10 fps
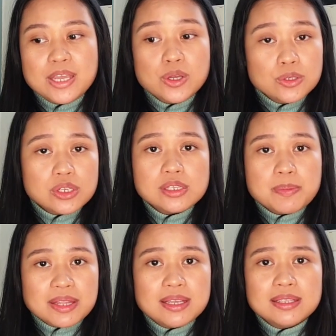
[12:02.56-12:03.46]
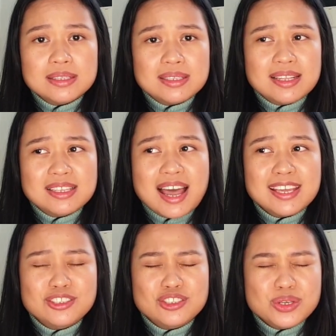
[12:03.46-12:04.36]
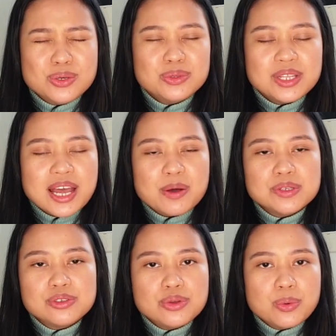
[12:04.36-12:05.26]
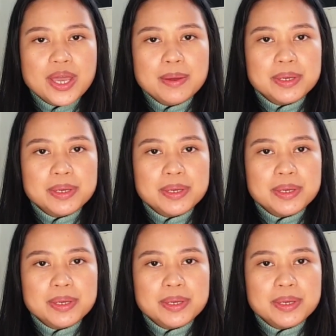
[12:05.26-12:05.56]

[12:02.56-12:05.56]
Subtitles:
huge spending that I knew that I was doing,